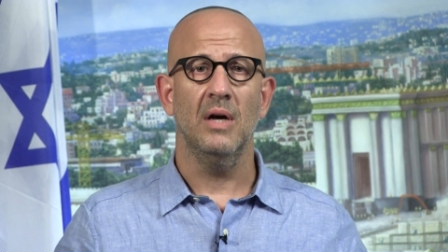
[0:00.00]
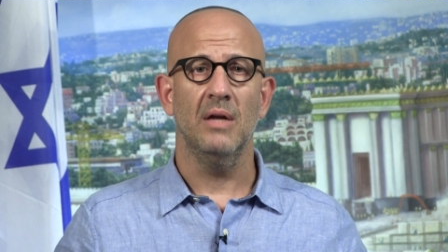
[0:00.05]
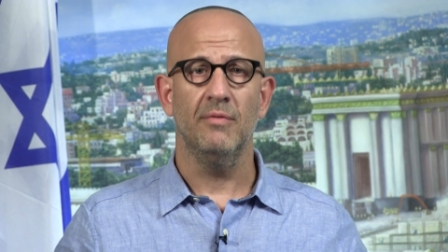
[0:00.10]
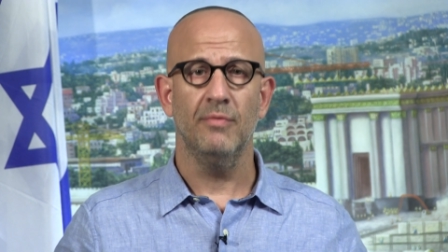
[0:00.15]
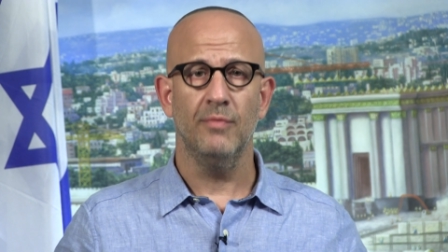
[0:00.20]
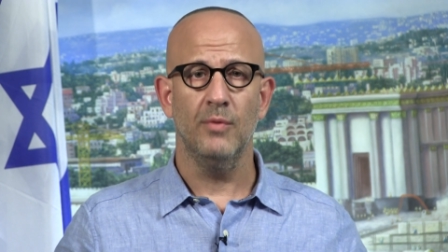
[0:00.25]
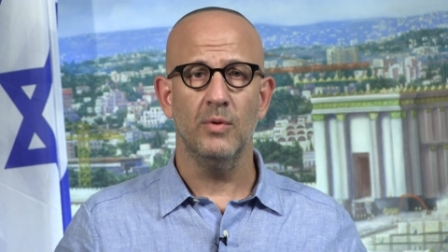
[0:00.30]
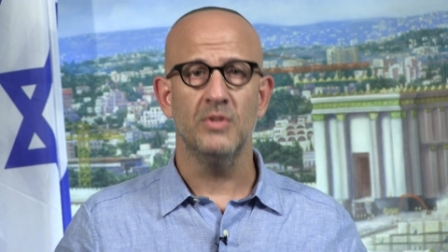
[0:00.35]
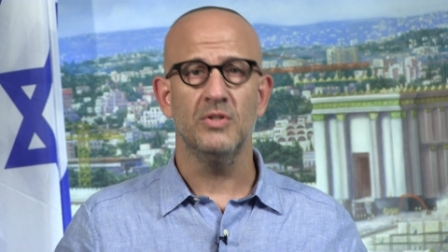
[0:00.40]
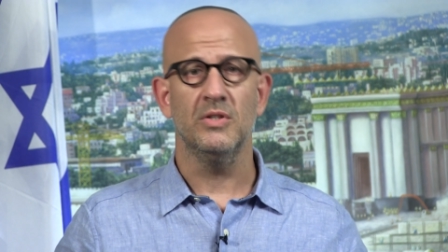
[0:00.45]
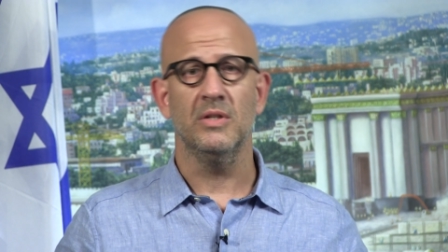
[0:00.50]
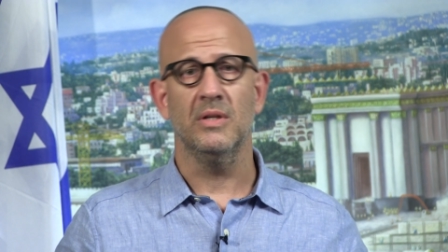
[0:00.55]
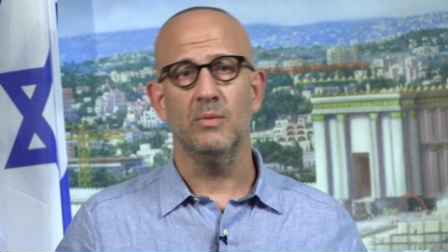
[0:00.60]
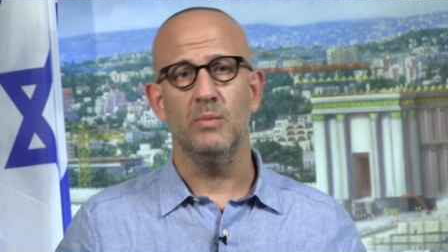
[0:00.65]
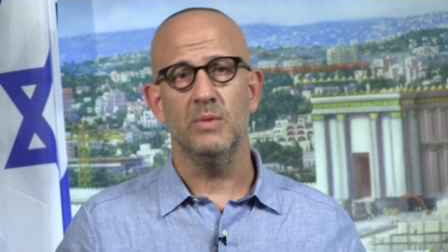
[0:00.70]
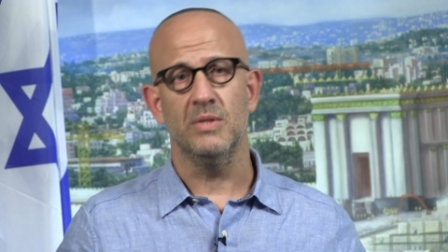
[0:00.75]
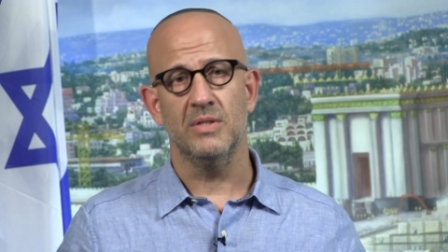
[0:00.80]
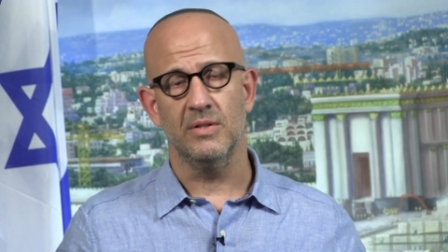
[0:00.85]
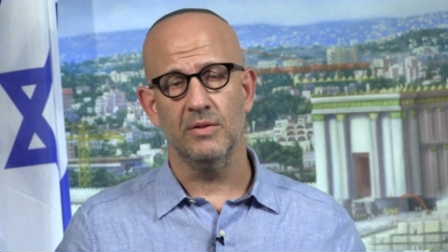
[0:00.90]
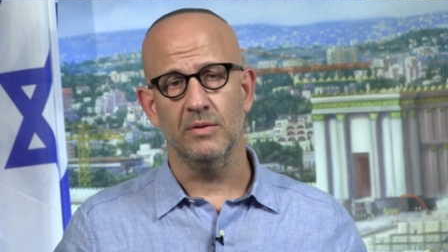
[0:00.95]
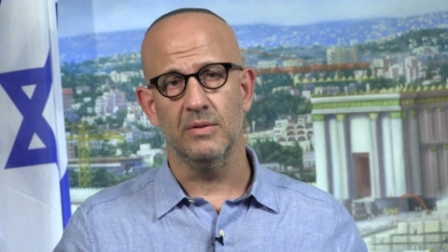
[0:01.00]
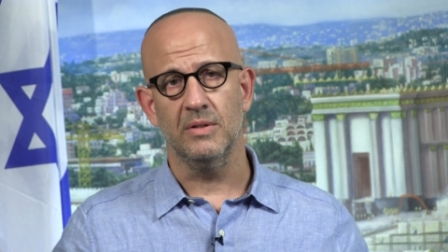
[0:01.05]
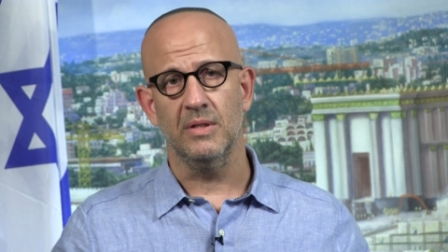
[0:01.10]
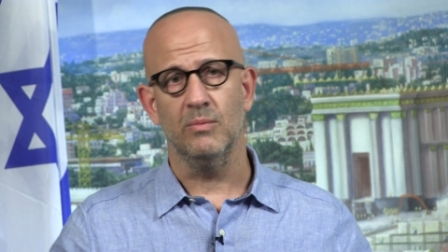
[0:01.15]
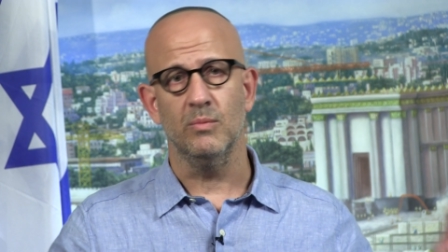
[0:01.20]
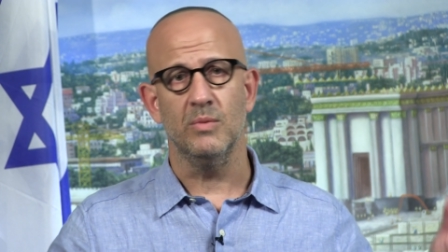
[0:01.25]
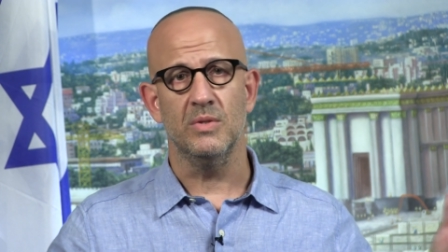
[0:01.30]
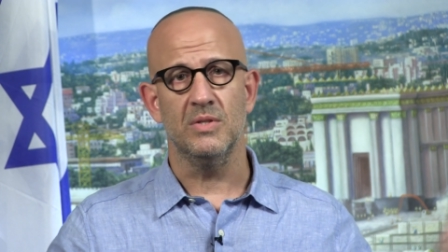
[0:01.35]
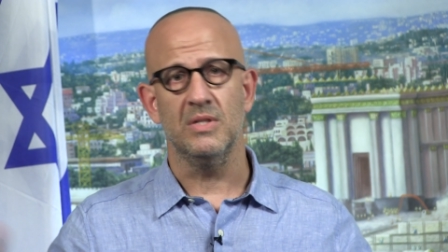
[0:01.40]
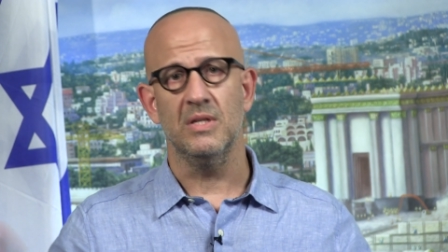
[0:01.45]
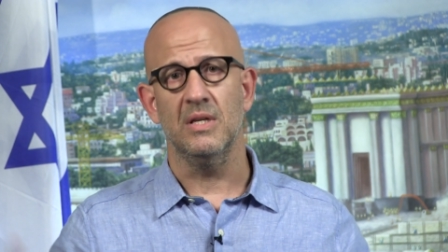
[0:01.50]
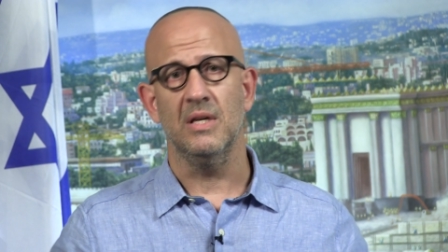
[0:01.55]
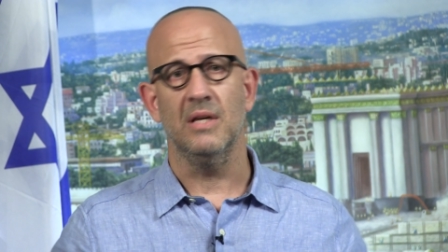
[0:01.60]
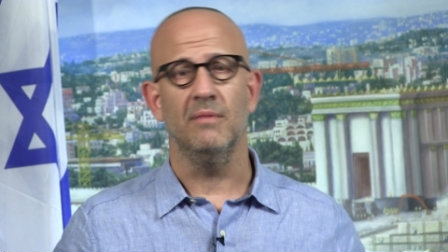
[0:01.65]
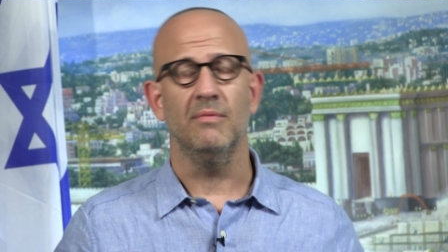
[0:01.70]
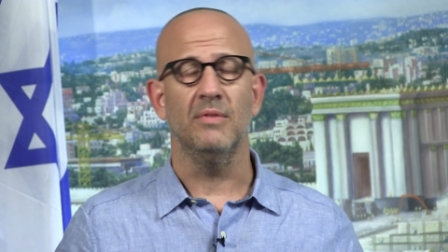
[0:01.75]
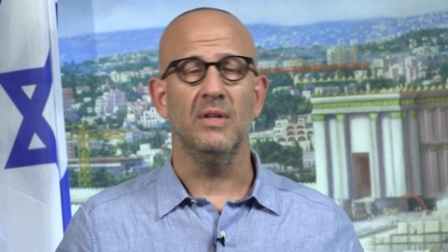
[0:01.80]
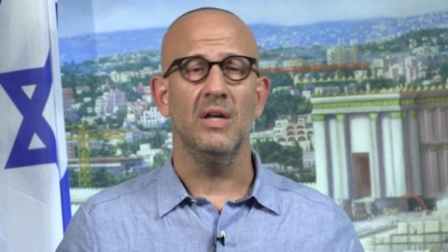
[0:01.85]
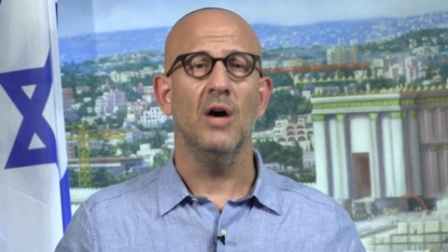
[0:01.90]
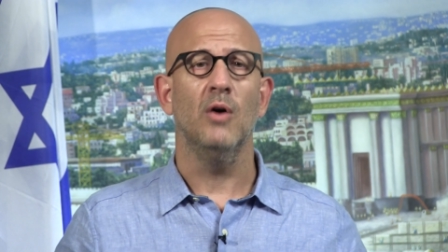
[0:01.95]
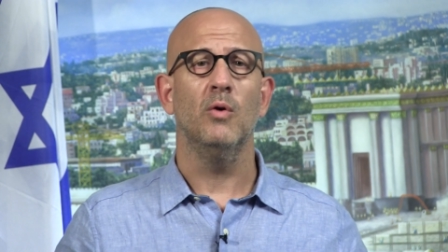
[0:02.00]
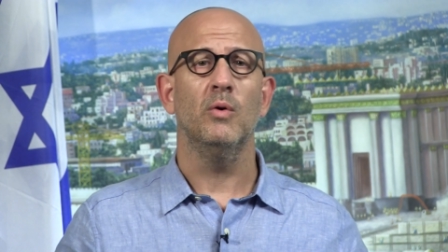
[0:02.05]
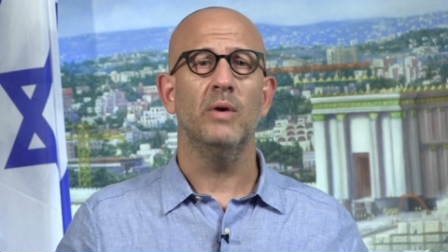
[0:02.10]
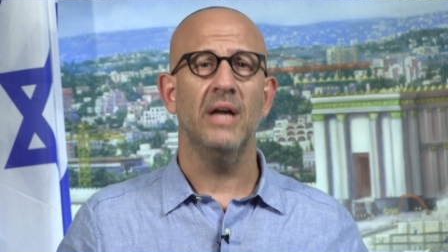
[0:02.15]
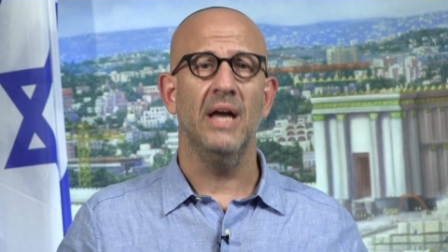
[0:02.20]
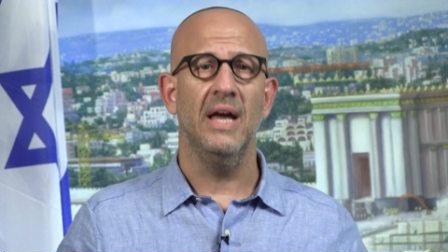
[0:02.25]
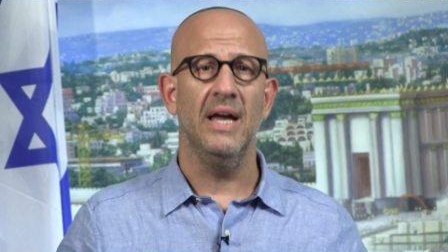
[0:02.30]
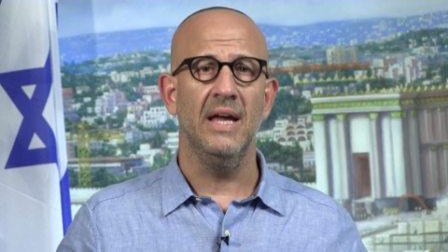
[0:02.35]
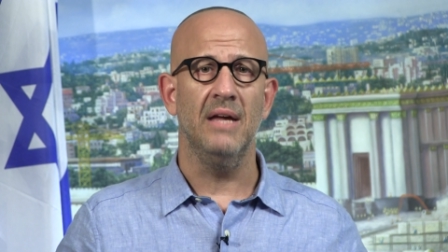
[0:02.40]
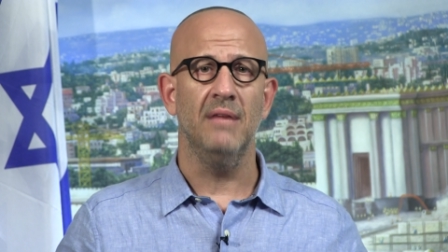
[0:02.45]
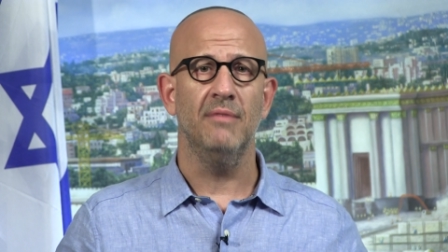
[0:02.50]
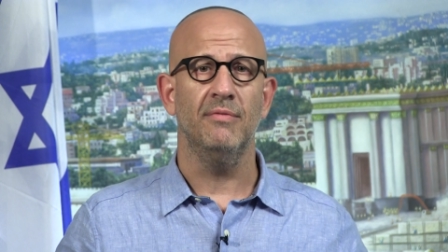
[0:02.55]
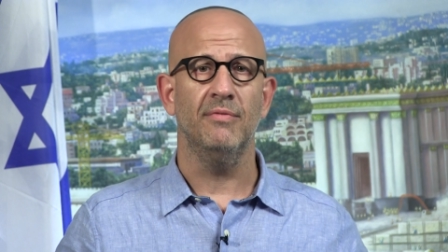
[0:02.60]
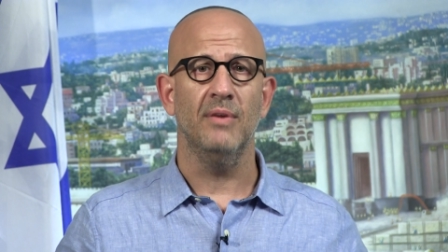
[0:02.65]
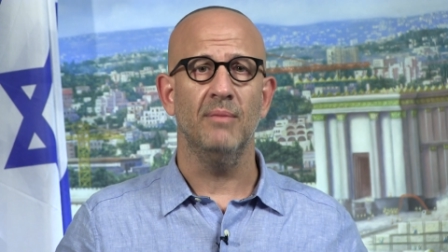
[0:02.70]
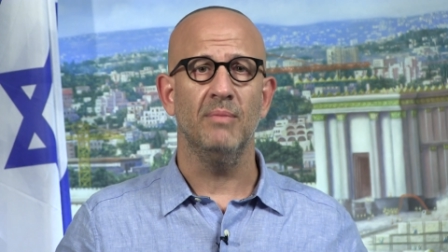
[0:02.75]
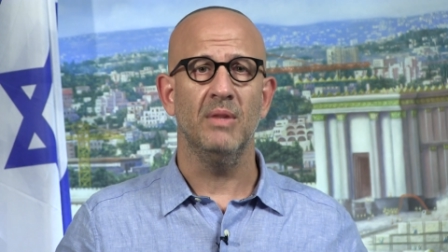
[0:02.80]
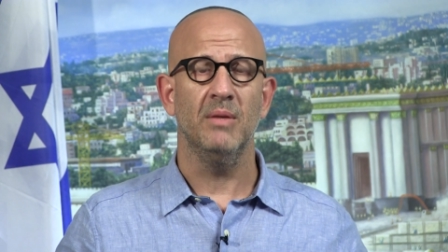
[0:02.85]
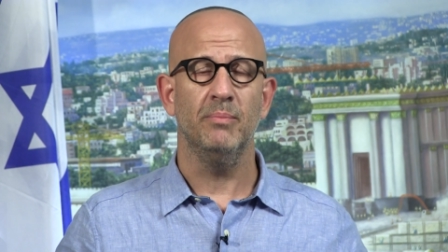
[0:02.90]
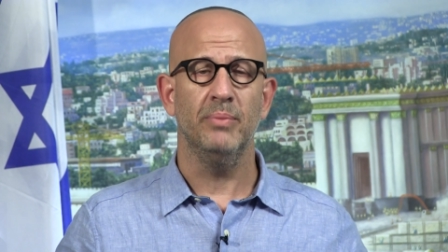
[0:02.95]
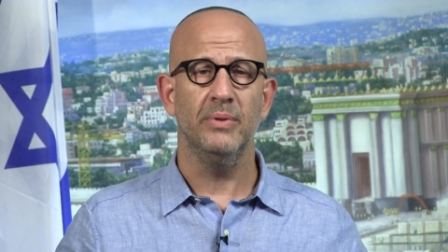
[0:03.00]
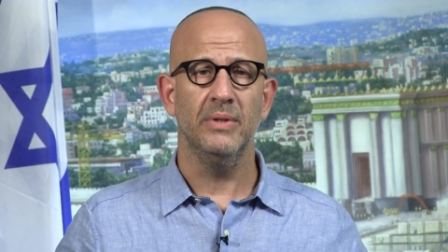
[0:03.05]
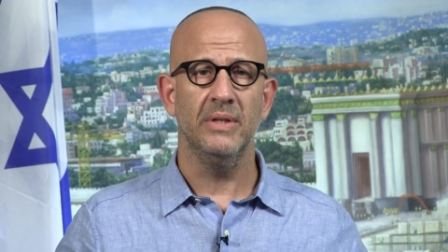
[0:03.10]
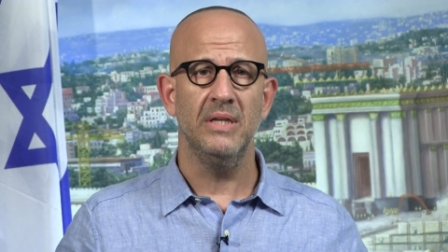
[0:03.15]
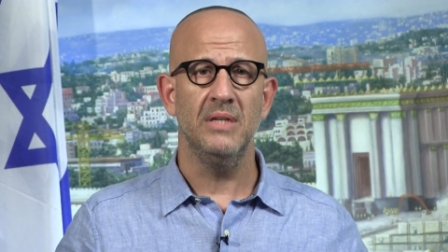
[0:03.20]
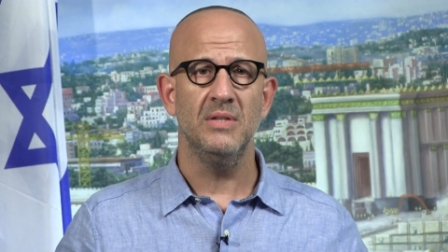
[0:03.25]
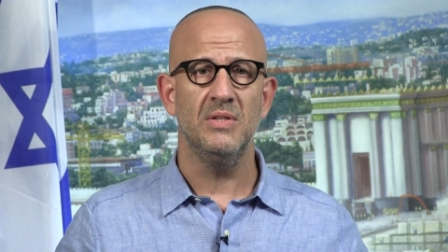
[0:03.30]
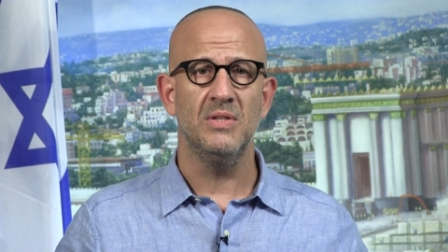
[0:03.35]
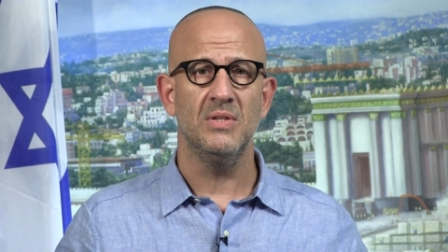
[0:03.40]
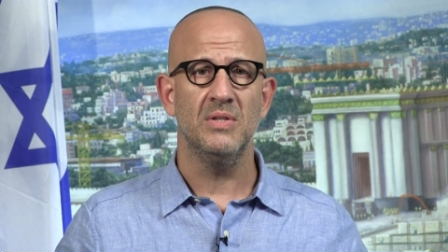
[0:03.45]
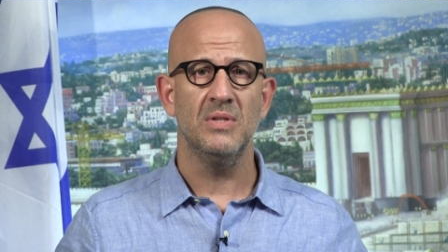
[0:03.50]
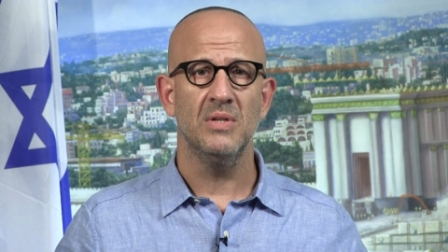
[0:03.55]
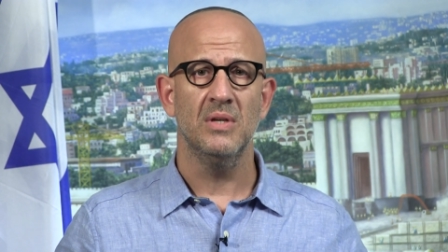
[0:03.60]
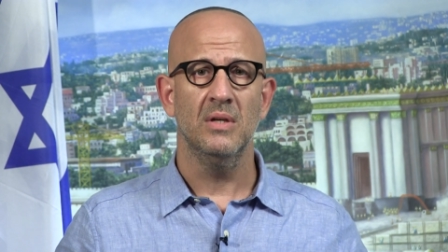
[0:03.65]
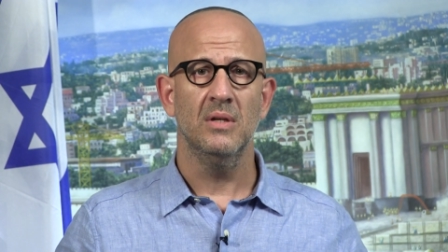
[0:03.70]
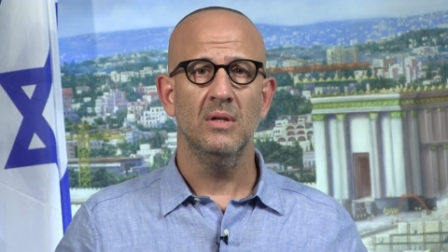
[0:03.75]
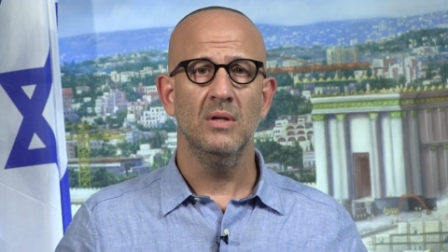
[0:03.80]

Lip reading: Unfortunately, we still didn't receive the okay from the police